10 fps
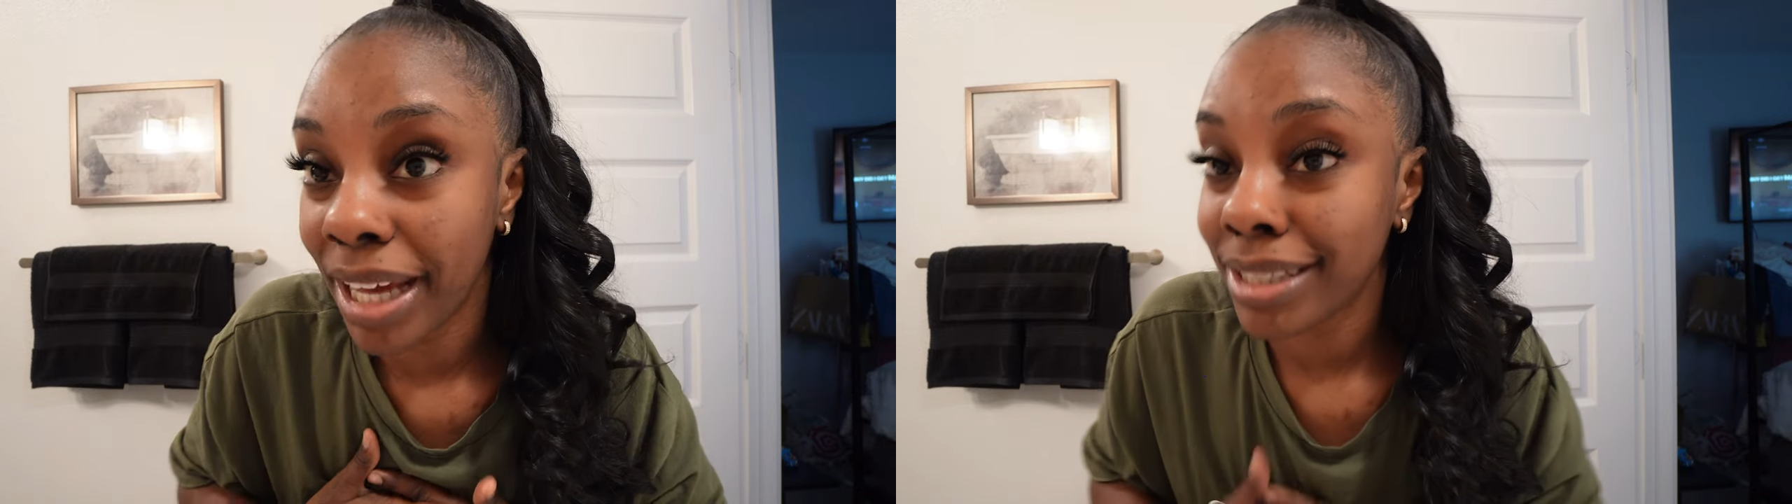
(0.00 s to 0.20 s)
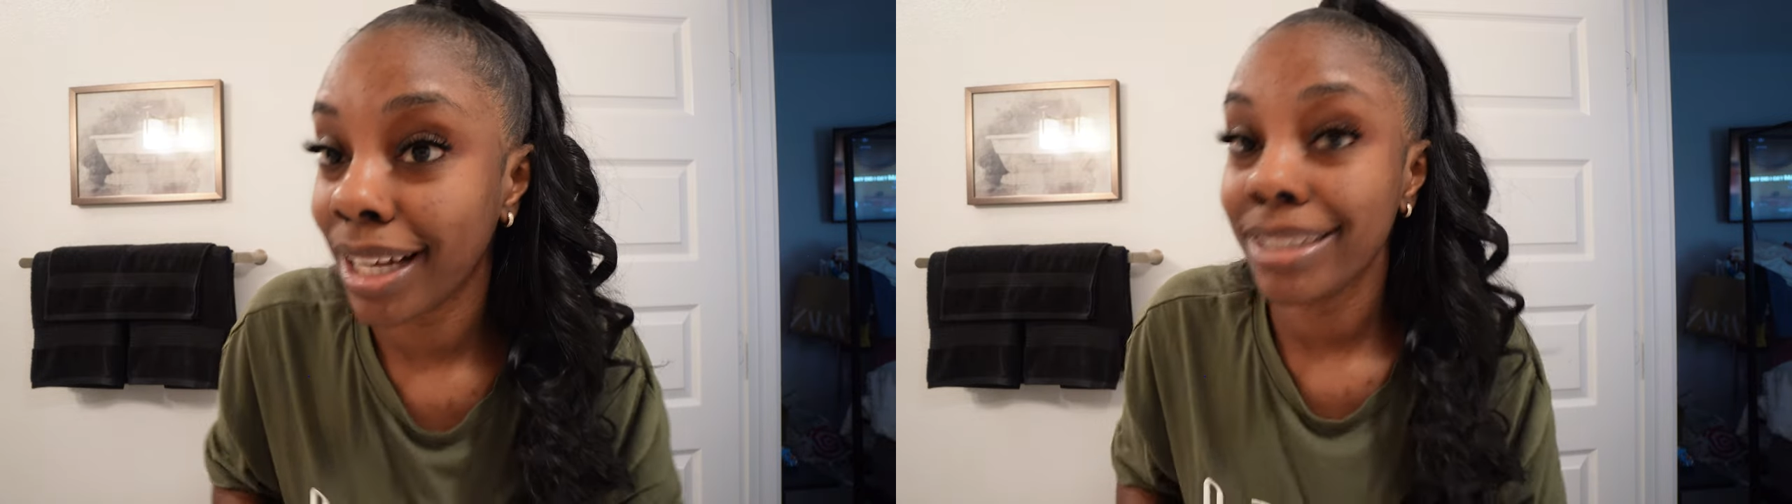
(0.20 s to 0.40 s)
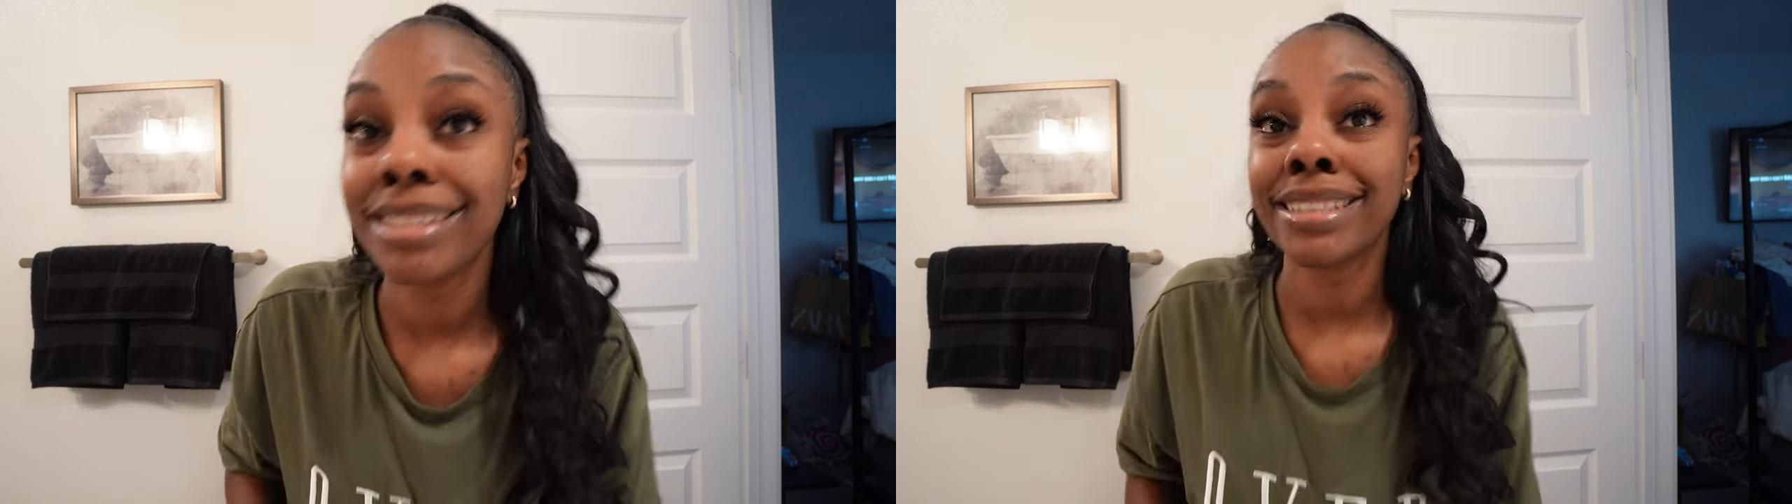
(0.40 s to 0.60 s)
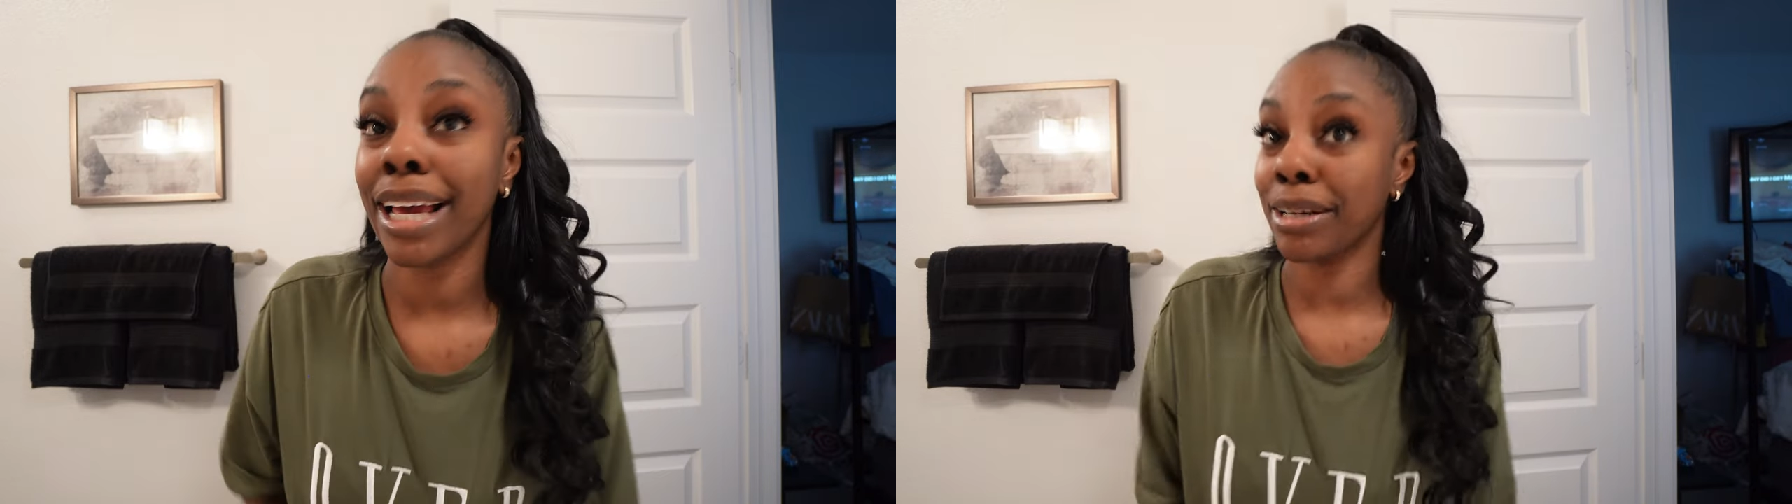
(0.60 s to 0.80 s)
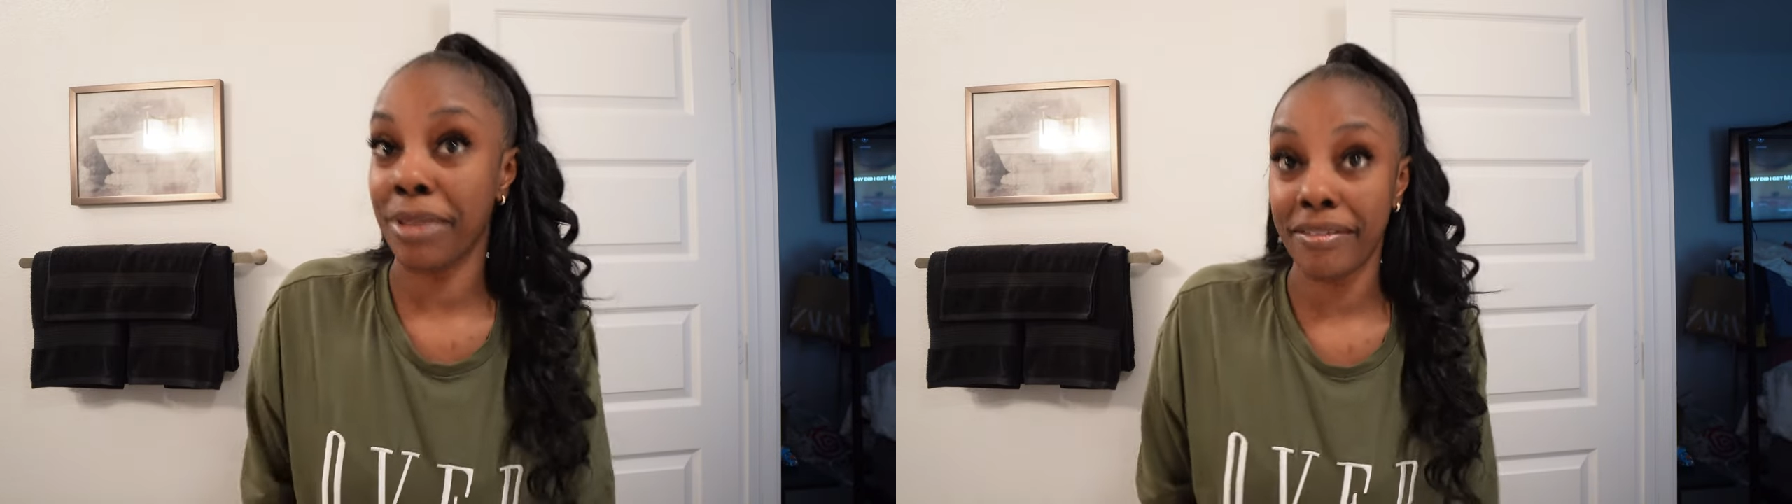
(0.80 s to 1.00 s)
I said I need to stay
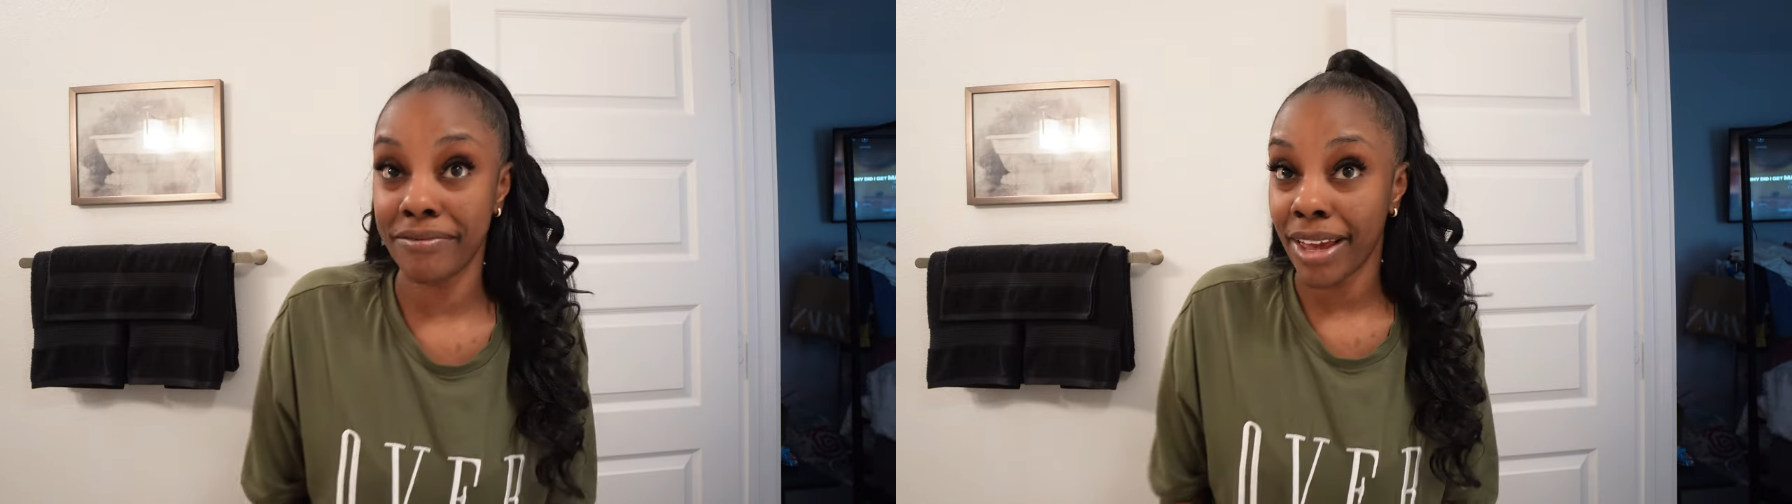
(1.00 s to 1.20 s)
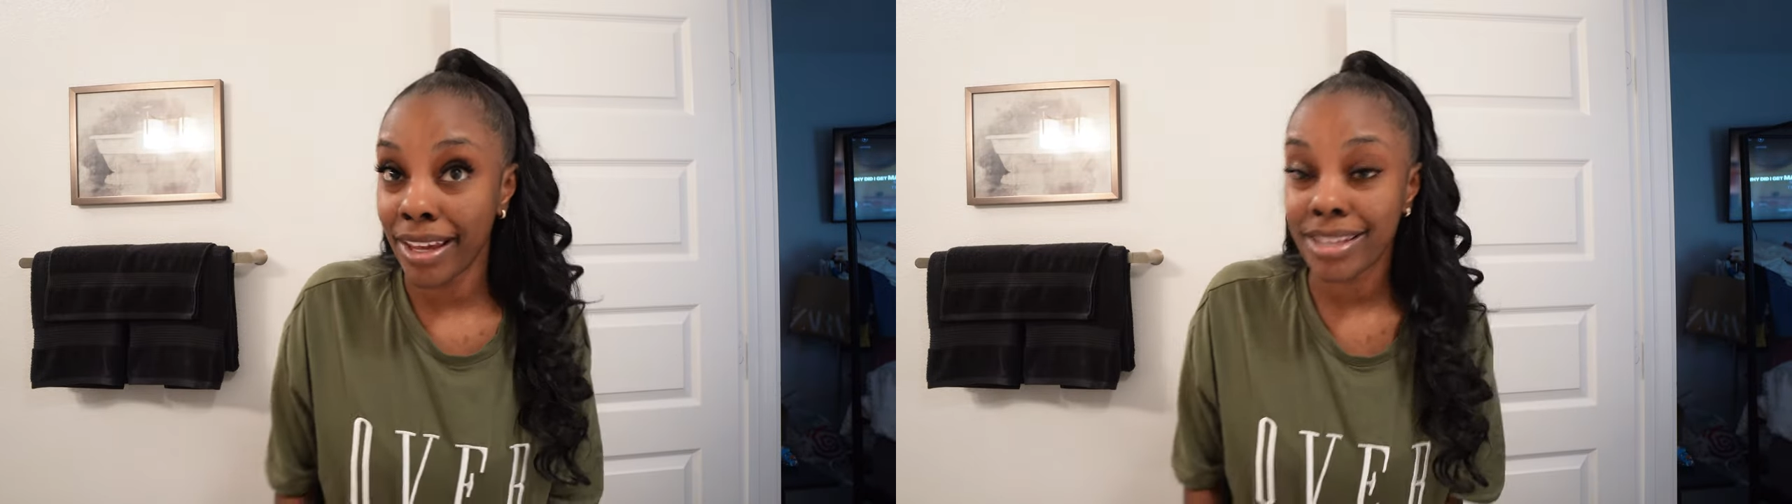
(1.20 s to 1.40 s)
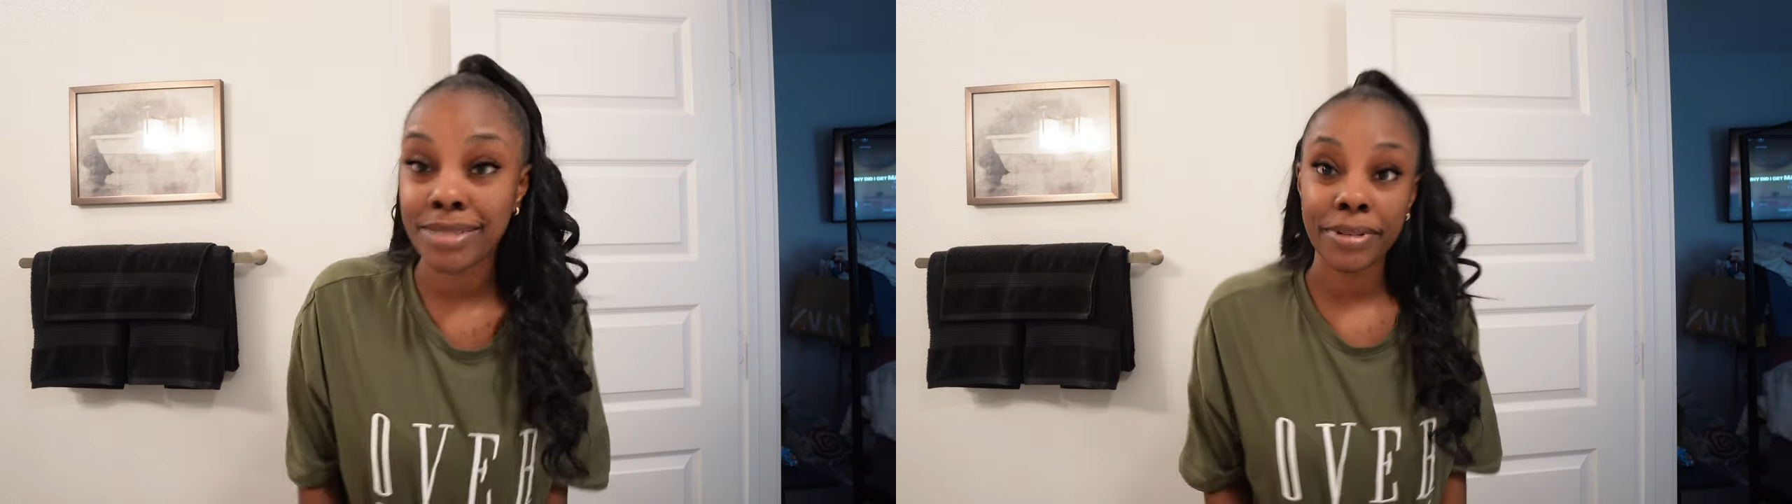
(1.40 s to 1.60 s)
out of my face